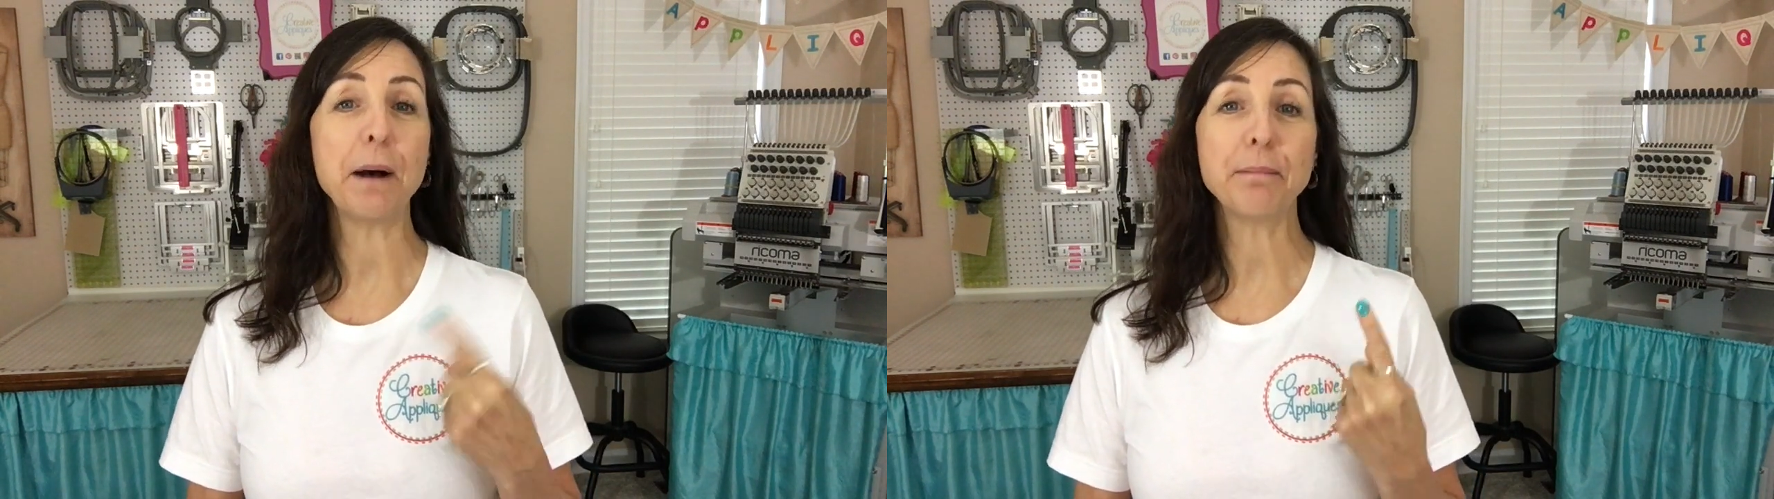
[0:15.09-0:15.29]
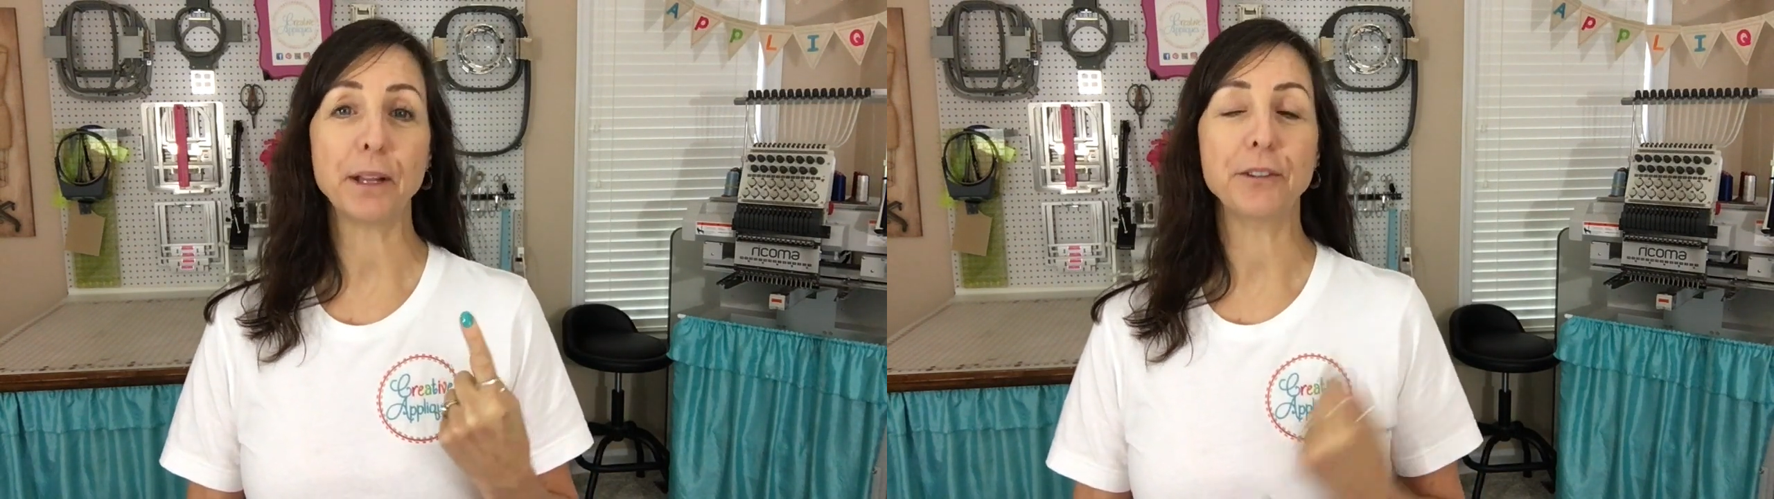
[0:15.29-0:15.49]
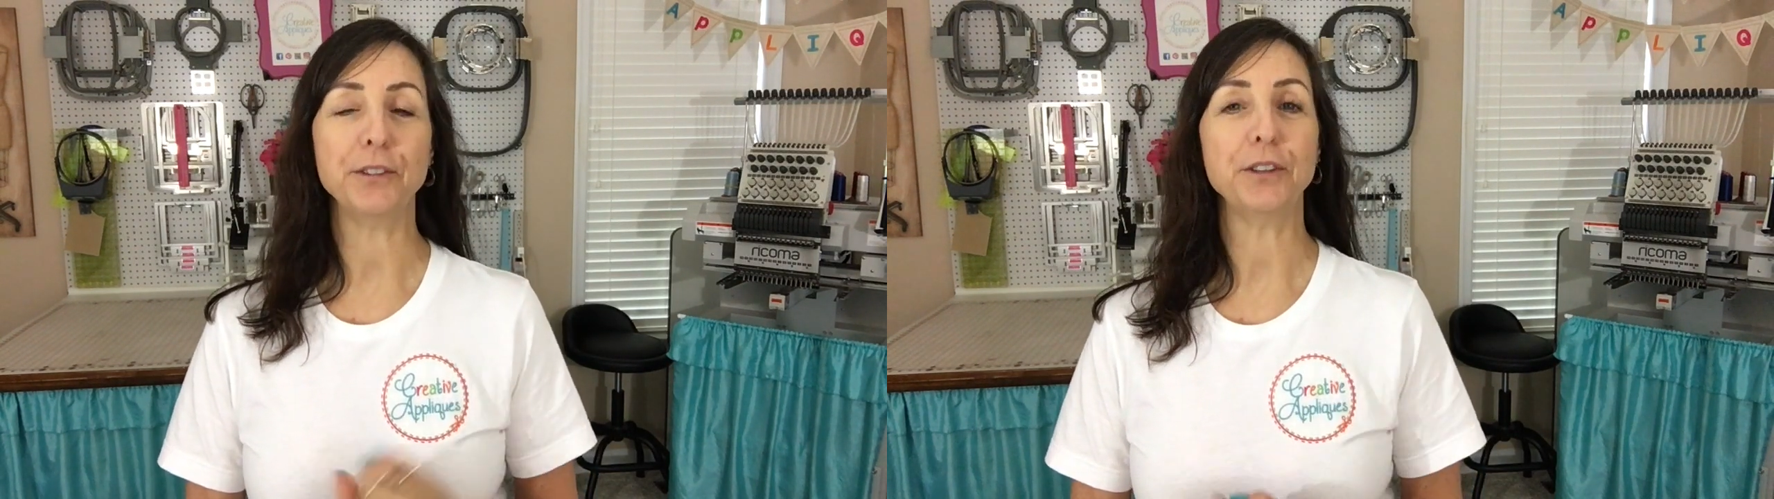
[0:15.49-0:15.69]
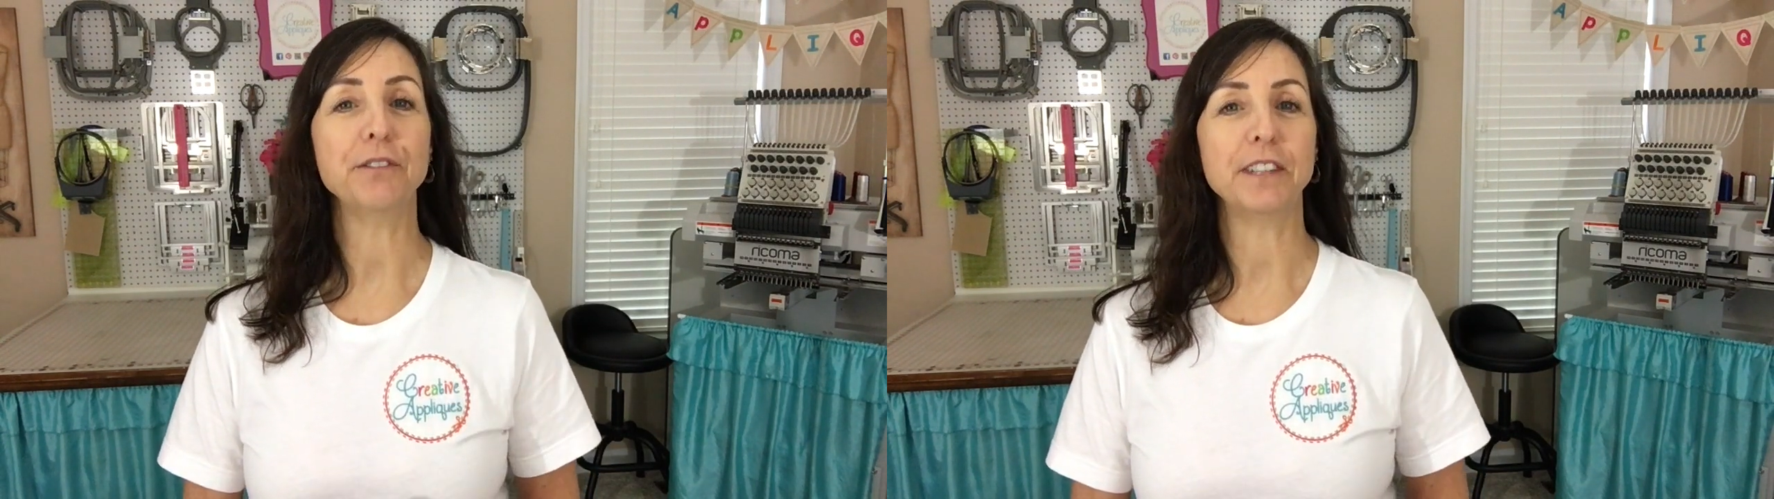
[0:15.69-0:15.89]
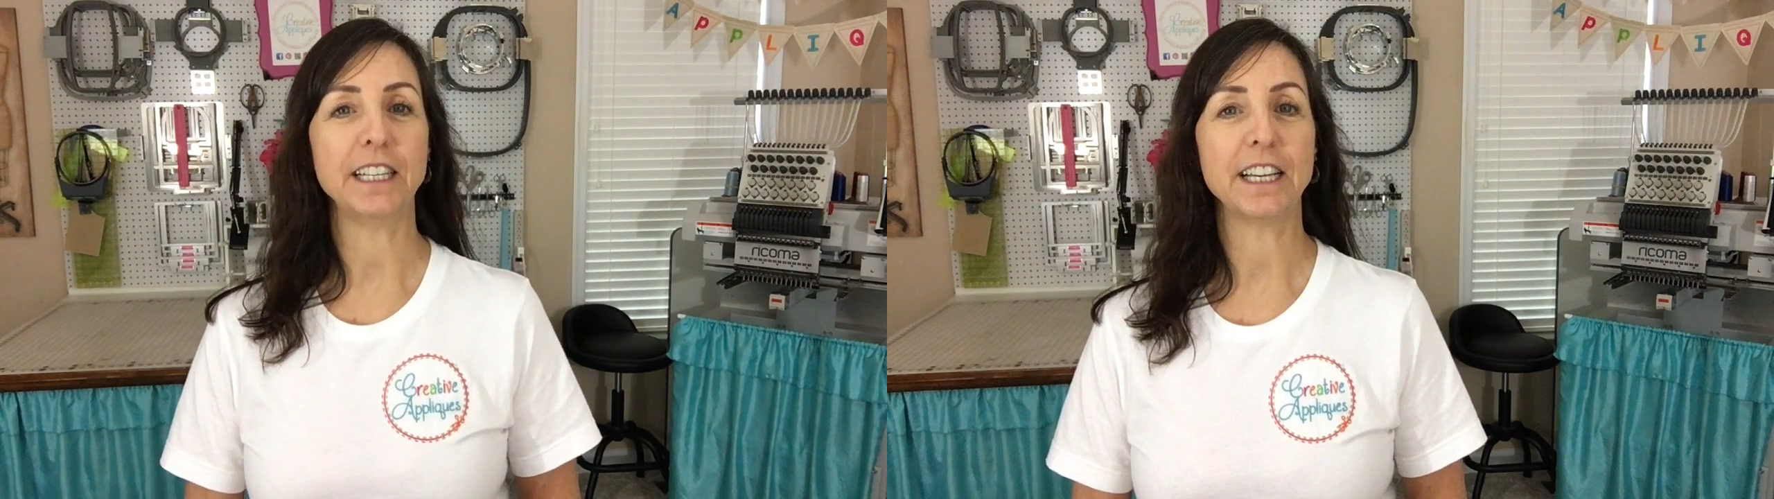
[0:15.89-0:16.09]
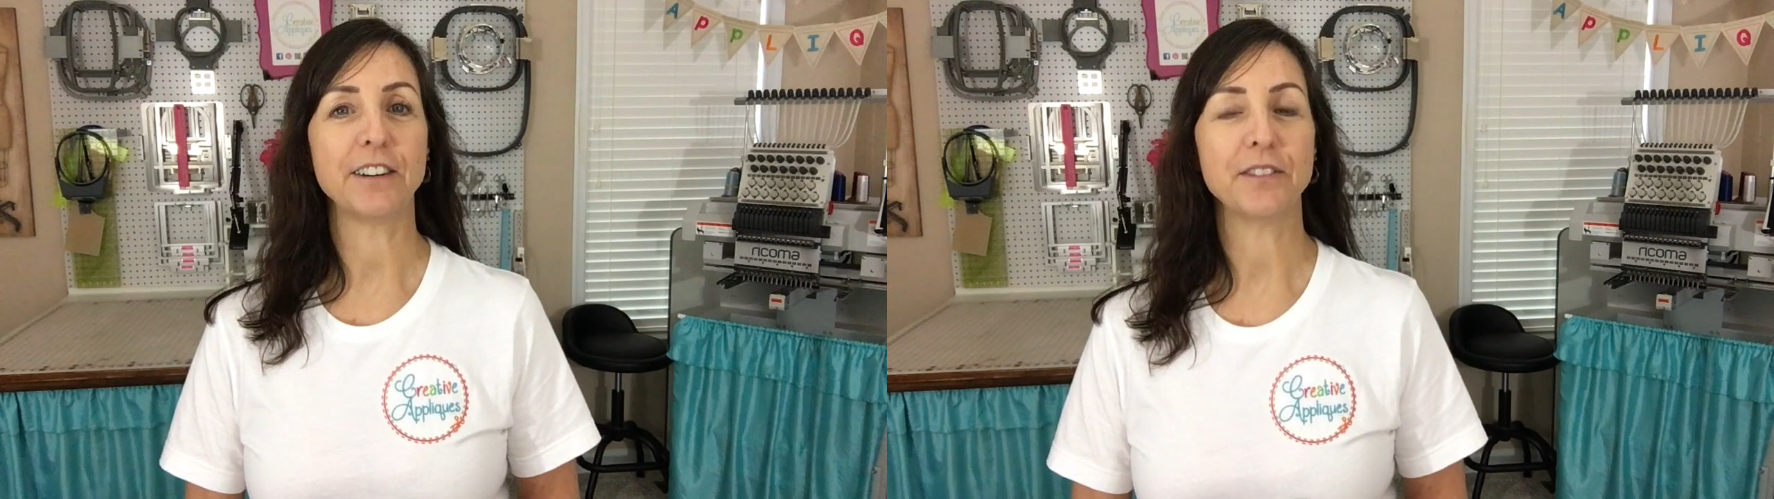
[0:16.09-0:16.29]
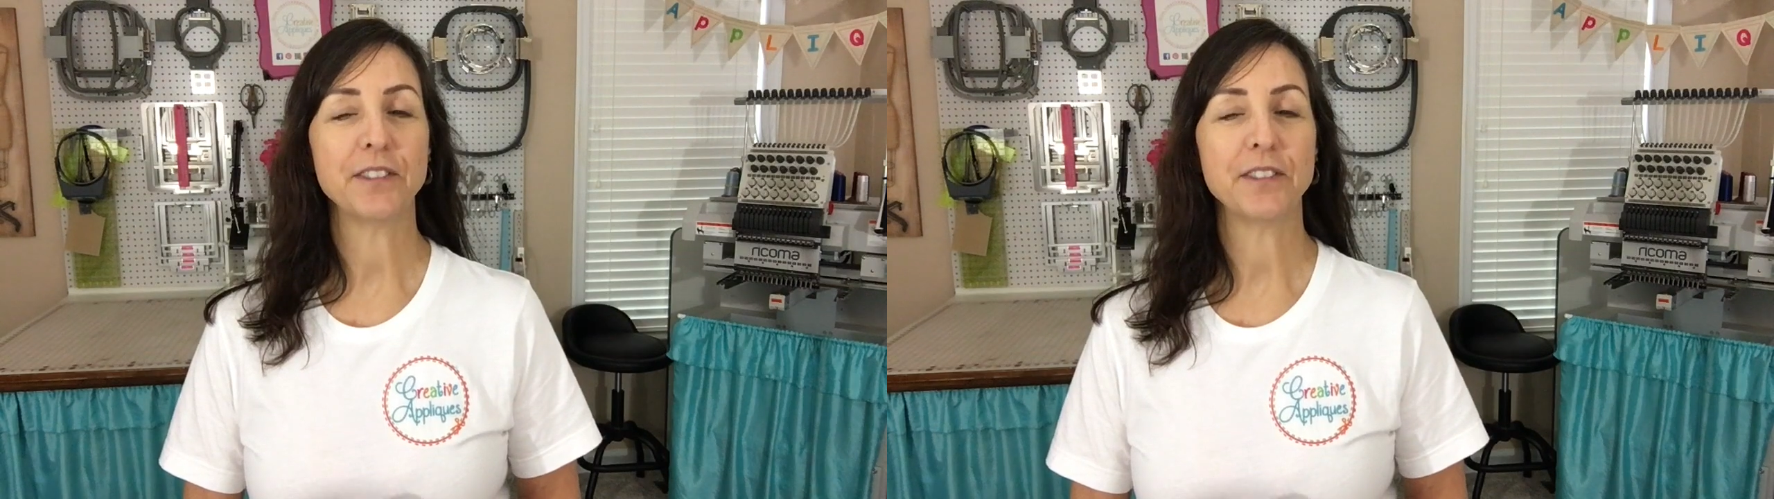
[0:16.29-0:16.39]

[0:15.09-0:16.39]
upload new video.